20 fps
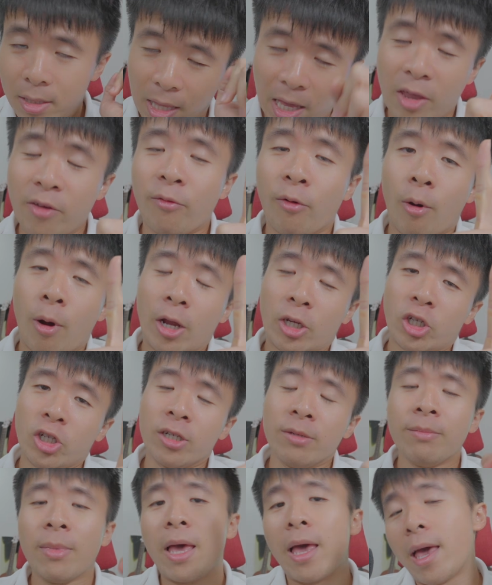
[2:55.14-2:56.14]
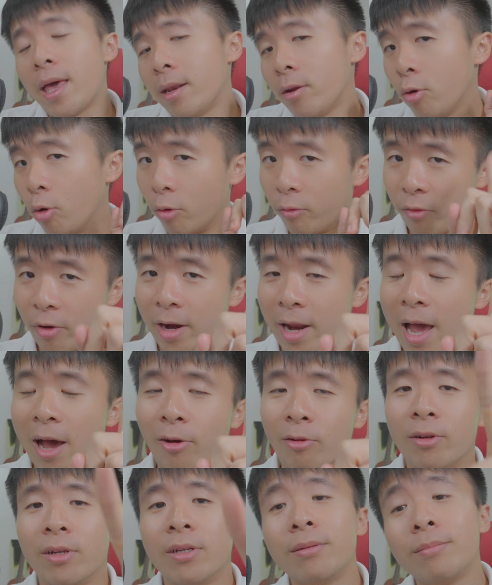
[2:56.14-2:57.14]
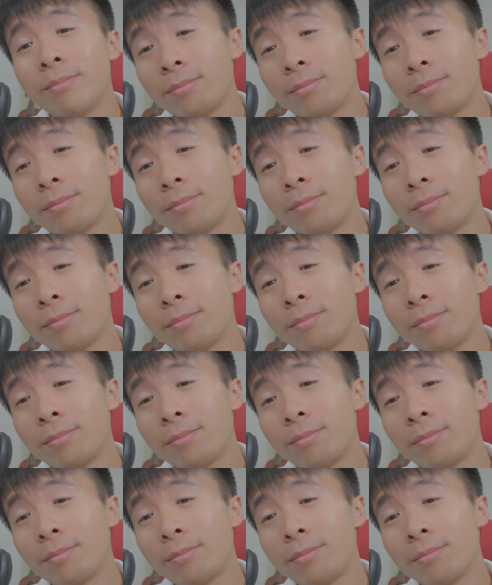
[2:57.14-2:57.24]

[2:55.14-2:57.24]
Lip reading: thank you for watching, and over and out.